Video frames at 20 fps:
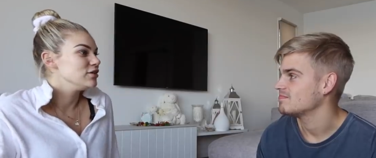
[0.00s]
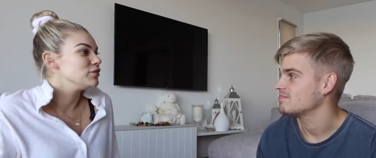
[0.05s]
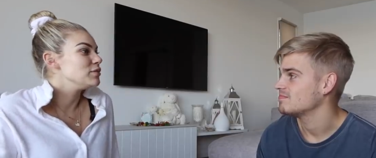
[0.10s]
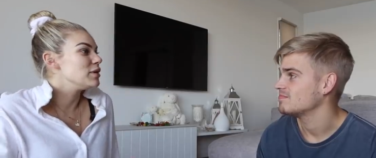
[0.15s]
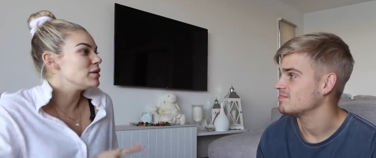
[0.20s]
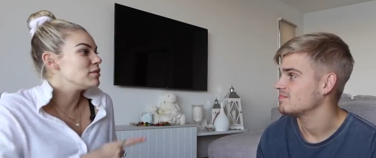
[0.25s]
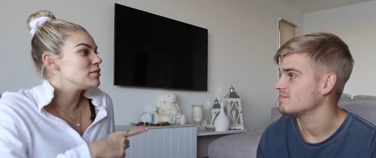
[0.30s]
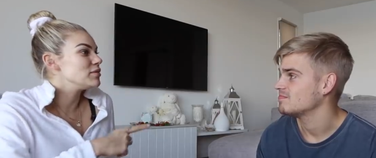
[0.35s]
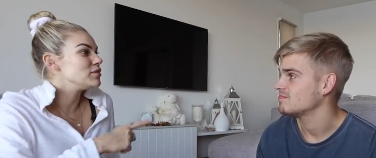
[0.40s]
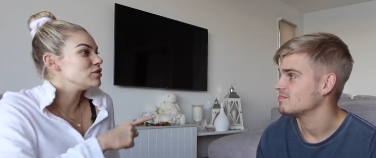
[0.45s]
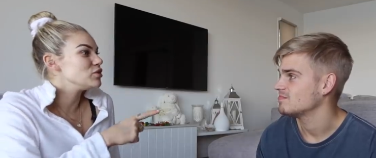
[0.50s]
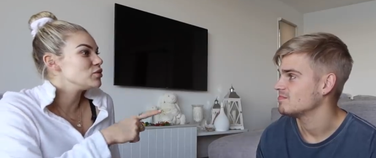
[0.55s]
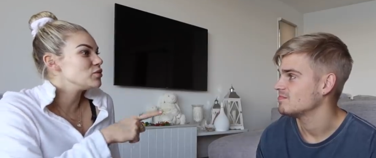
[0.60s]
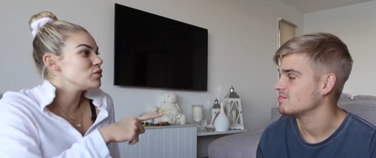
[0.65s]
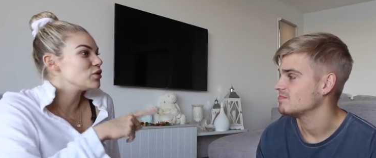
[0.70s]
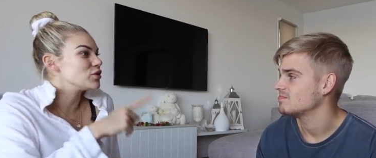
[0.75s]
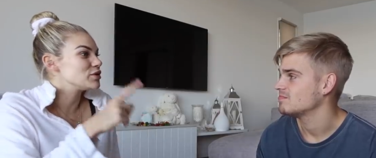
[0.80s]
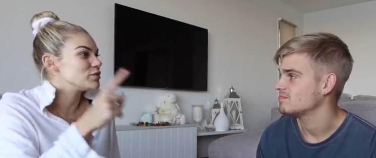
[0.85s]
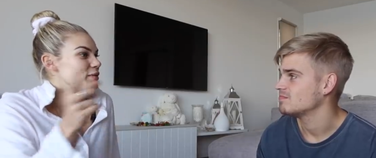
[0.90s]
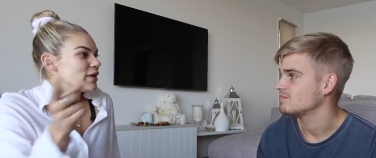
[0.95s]
Speaker 1: Remember,
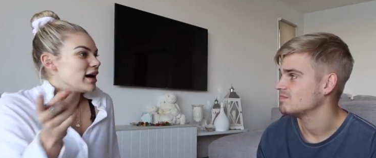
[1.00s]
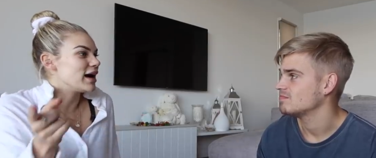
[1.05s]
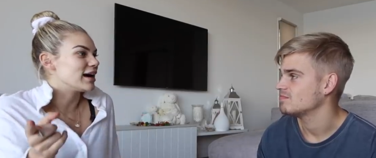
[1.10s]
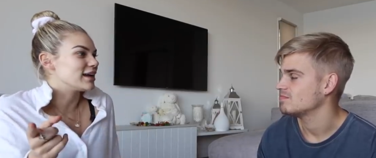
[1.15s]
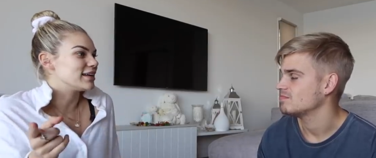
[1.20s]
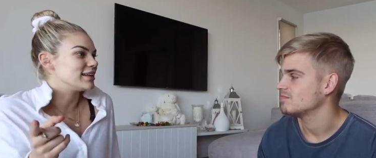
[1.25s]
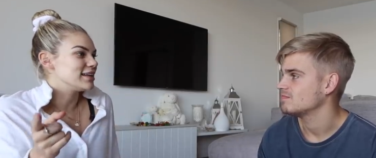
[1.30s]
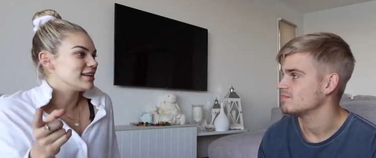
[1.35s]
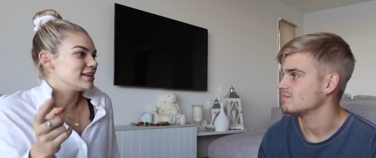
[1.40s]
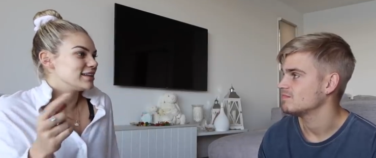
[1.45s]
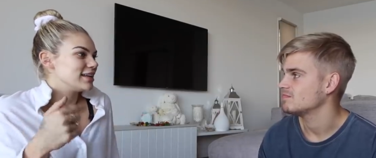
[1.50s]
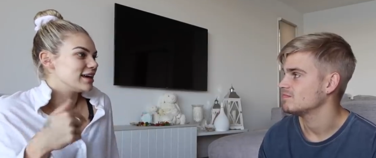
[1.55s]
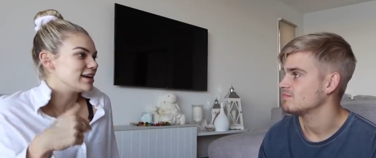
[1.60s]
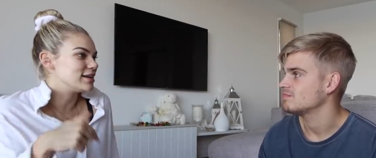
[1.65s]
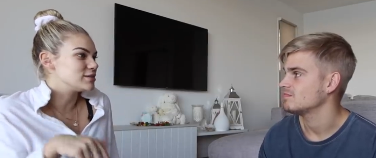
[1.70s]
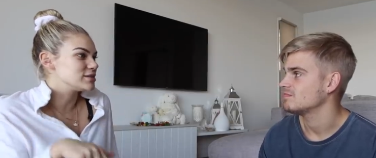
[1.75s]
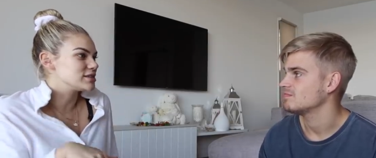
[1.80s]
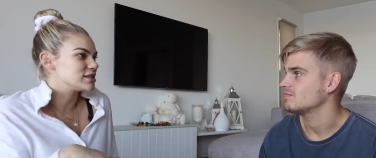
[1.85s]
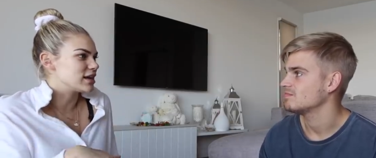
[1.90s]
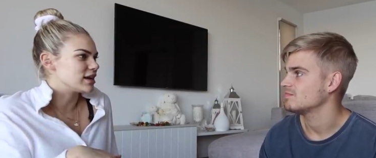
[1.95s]
you walked back, and then a
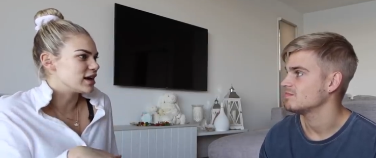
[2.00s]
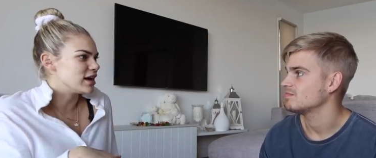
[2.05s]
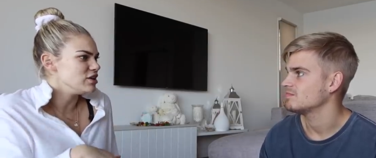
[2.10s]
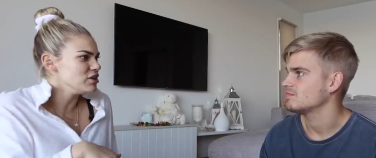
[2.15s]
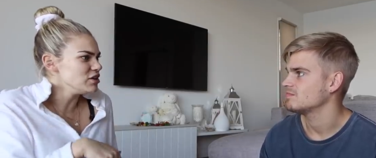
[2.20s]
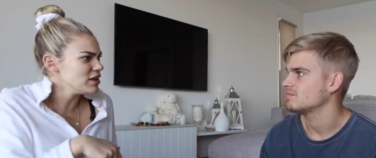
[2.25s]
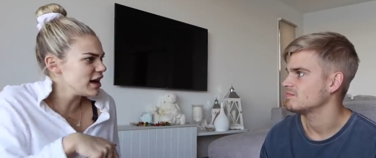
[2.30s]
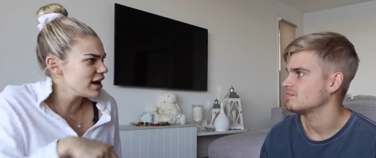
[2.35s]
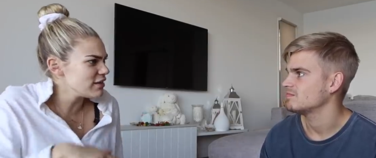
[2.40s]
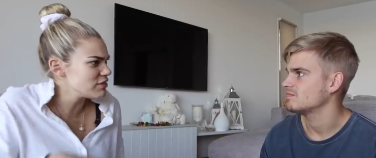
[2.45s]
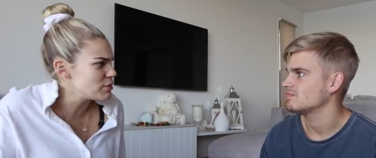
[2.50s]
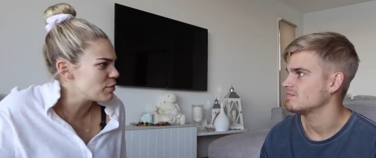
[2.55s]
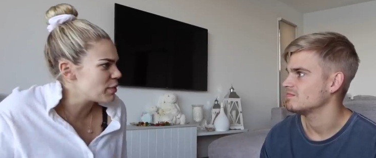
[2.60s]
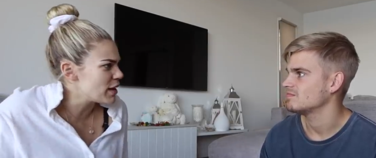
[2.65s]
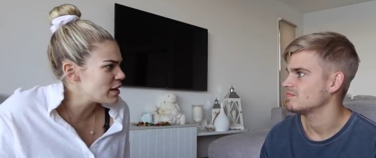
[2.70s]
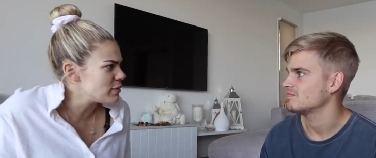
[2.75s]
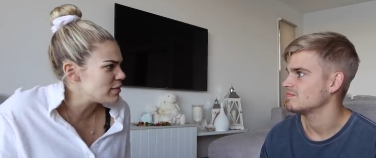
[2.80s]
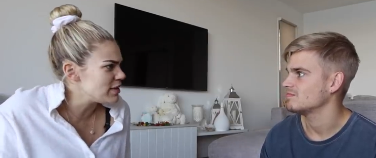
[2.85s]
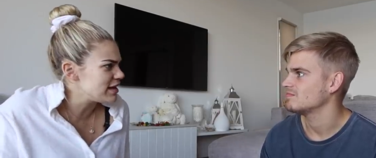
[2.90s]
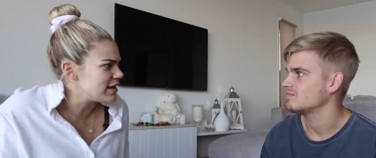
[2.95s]
lady was like, "Are you gonna have the
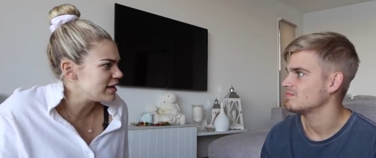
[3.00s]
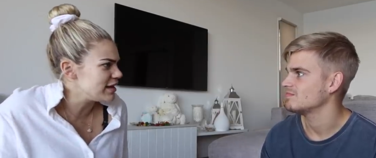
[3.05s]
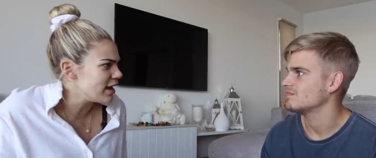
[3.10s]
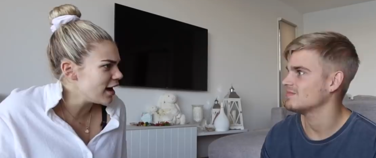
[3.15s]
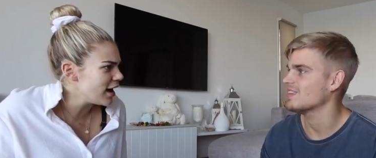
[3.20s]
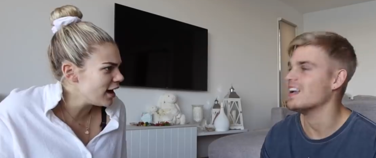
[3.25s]
baby here?"